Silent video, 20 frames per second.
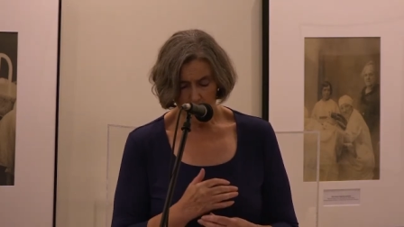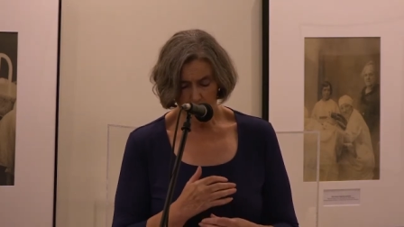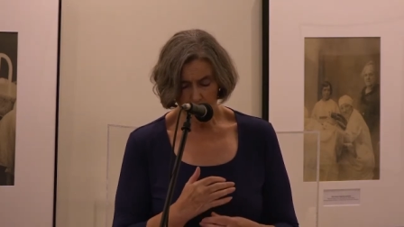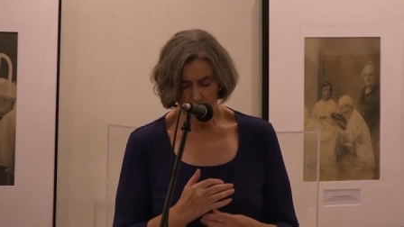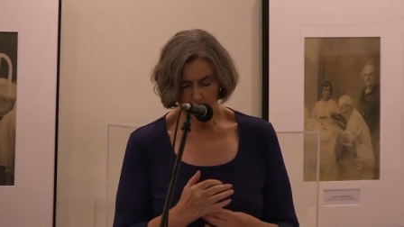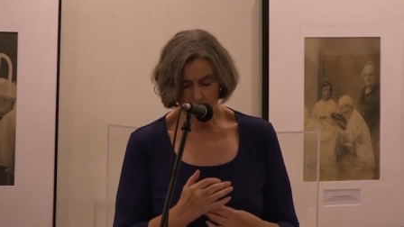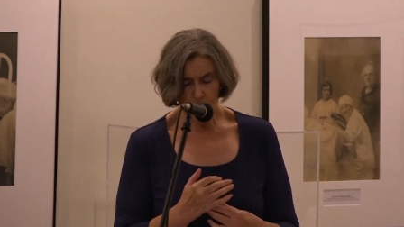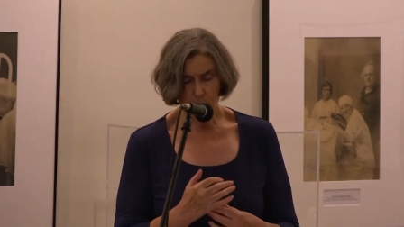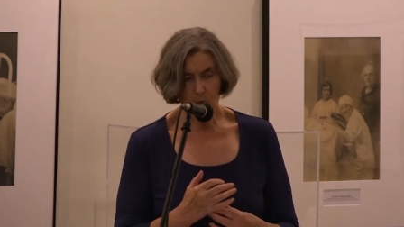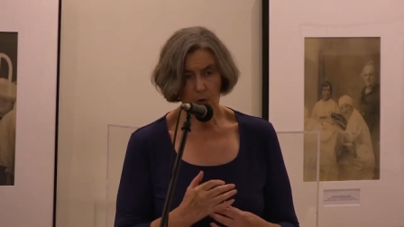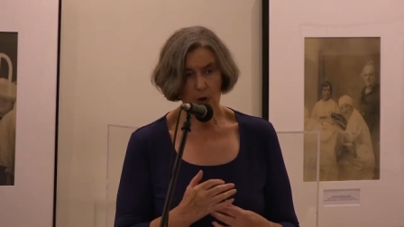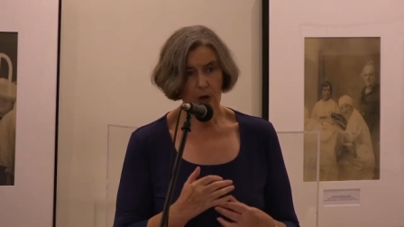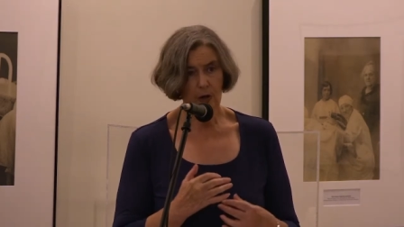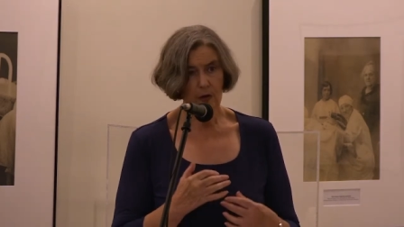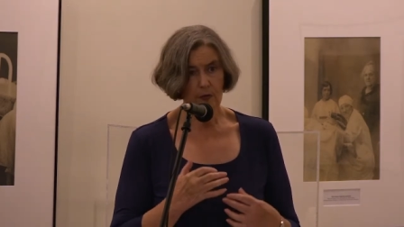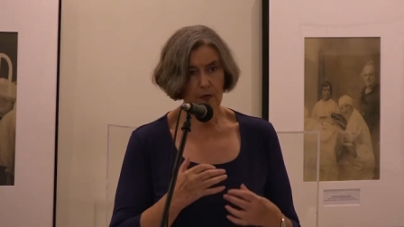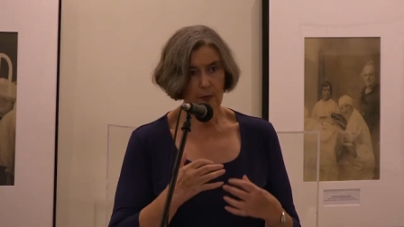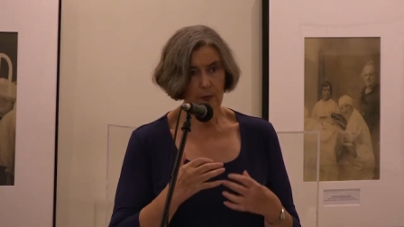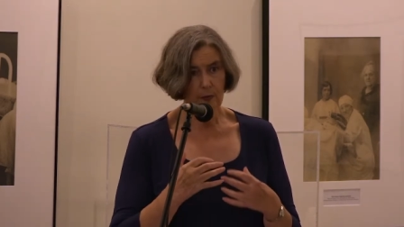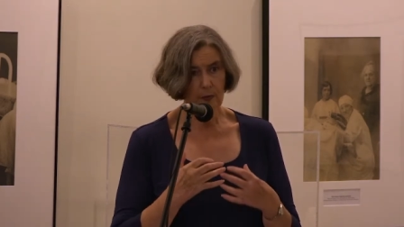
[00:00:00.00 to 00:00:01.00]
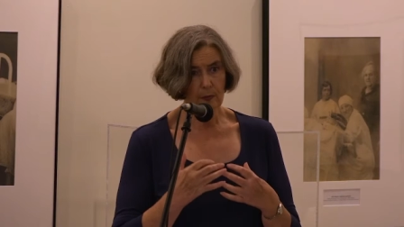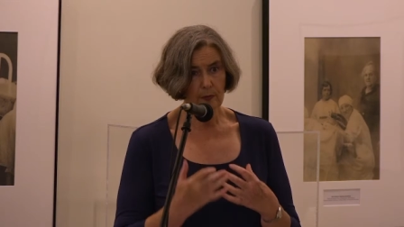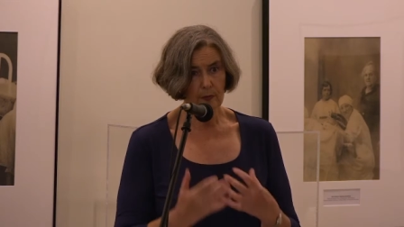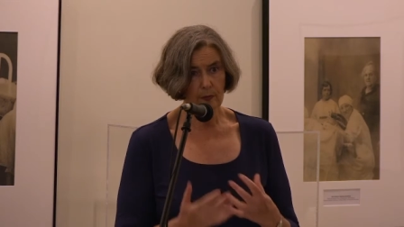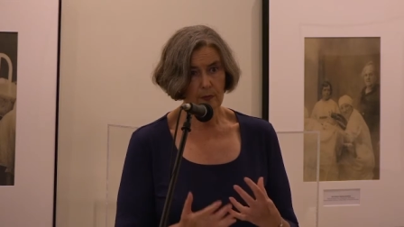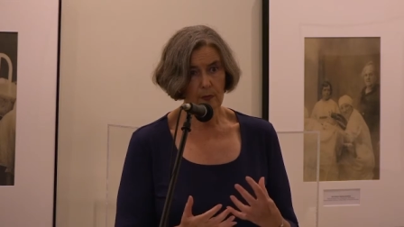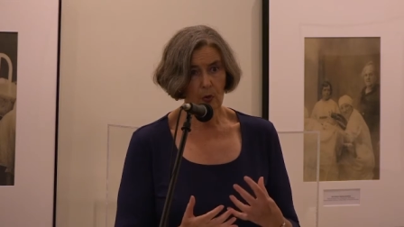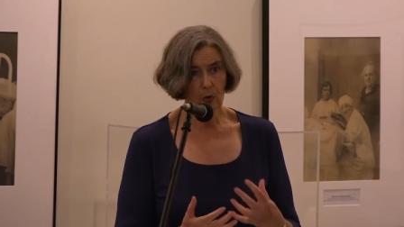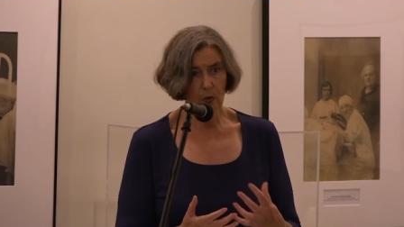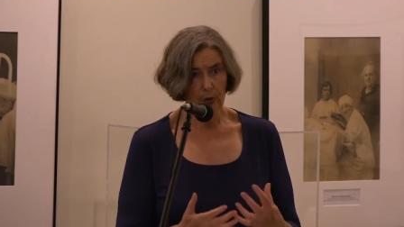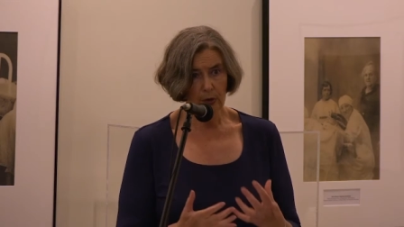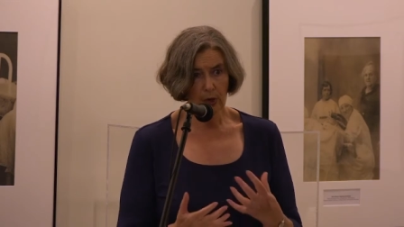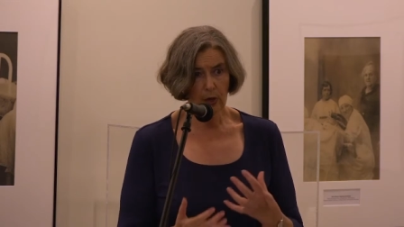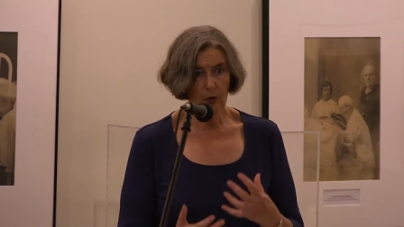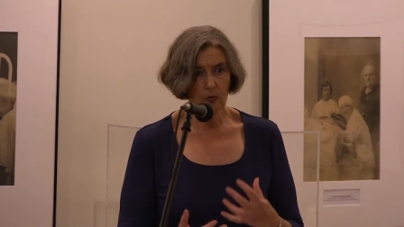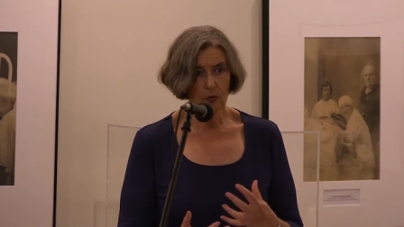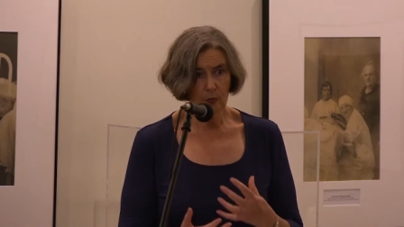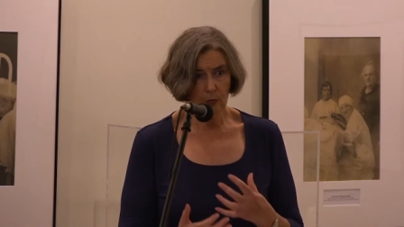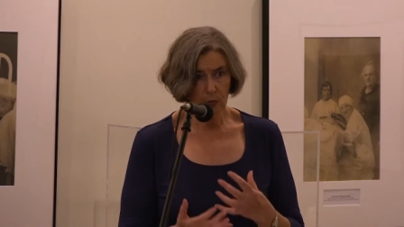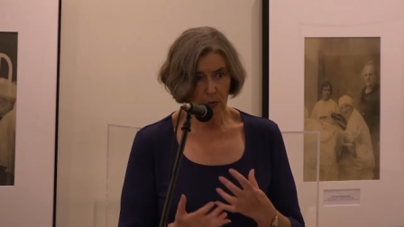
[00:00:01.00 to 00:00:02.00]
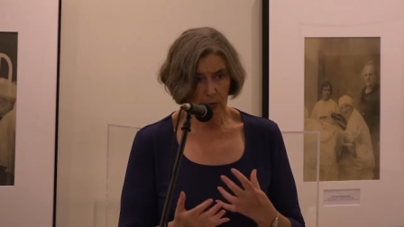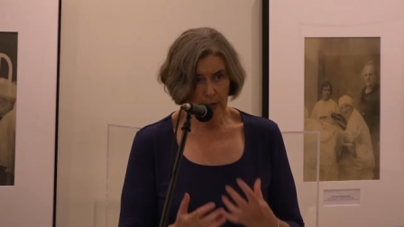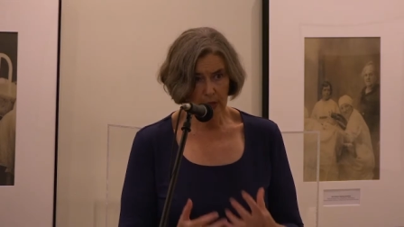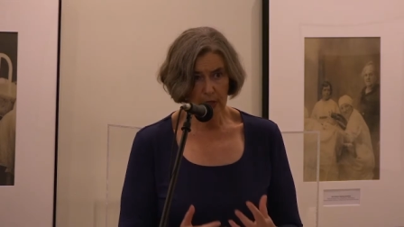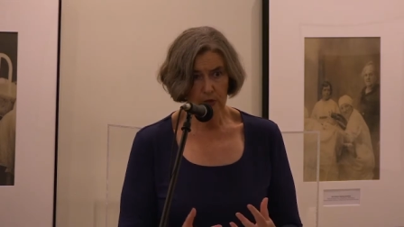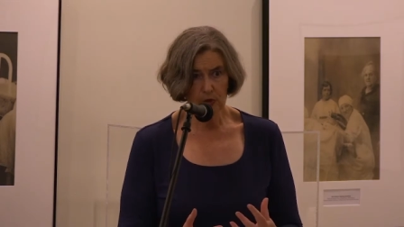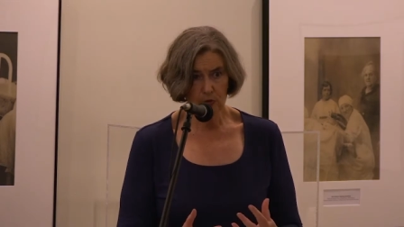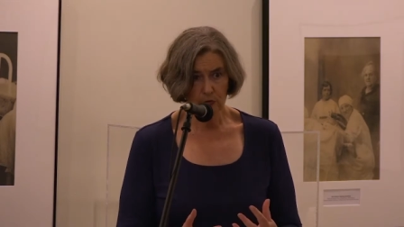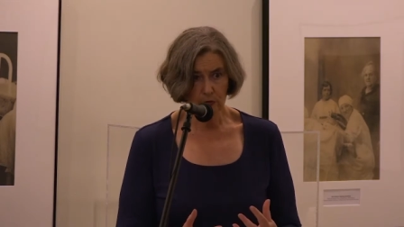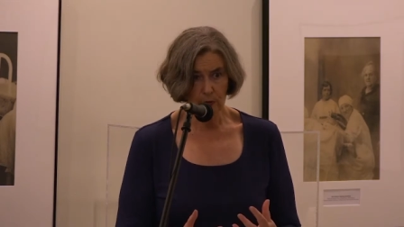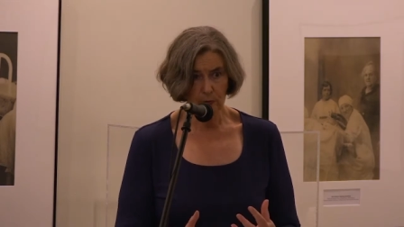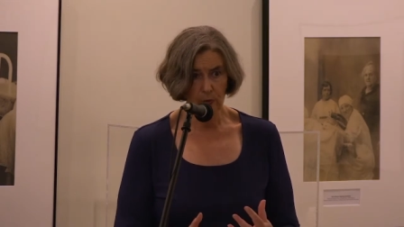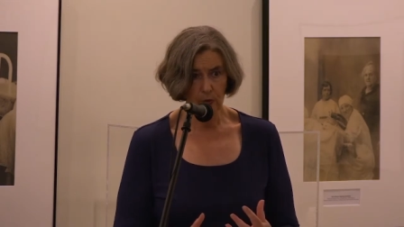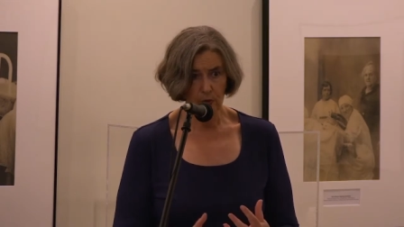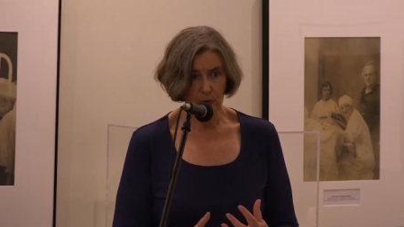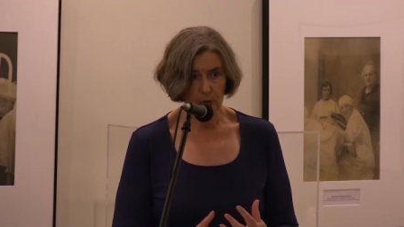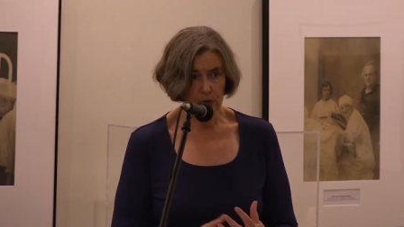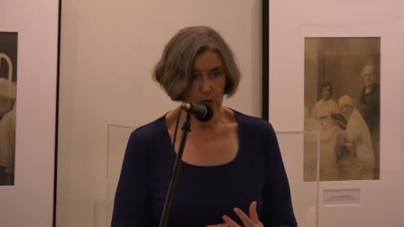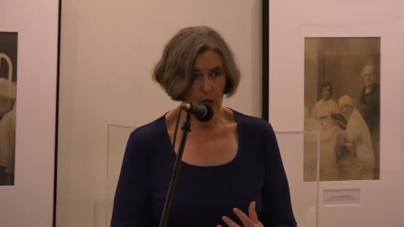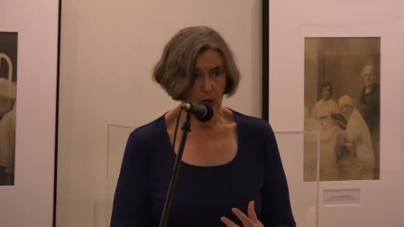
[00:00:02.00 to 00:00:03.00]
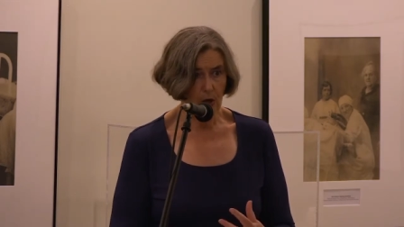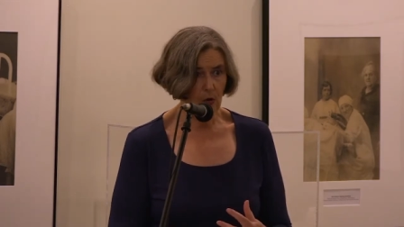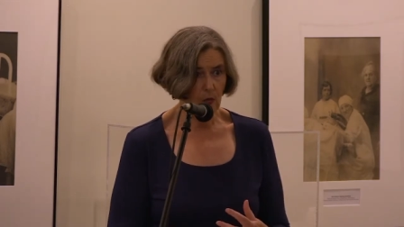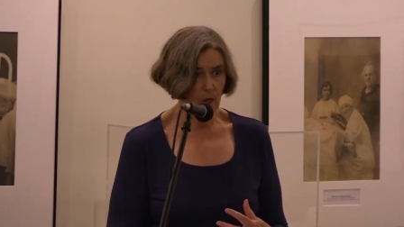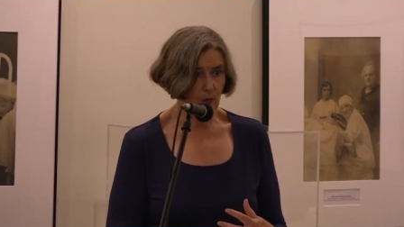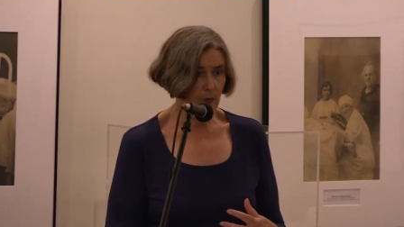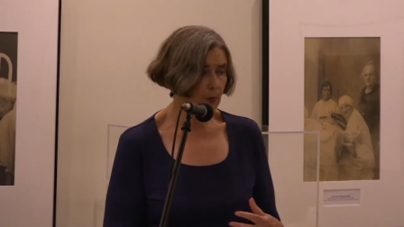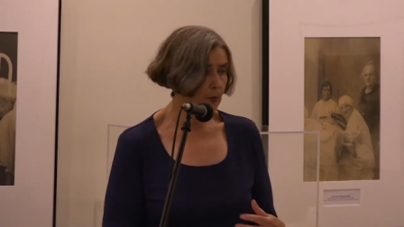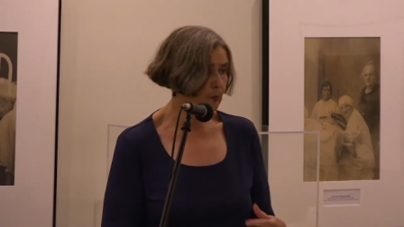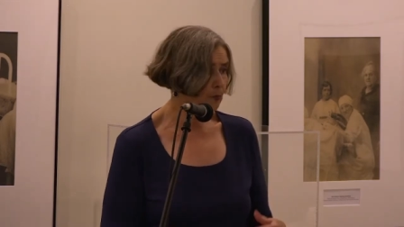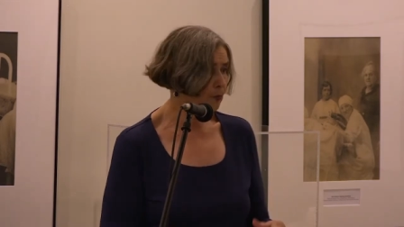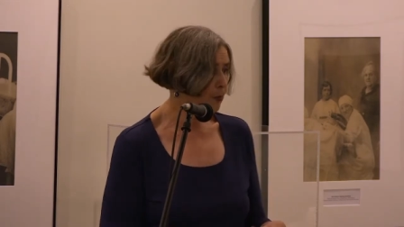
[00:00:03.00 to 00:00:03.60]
two of the more notable history books on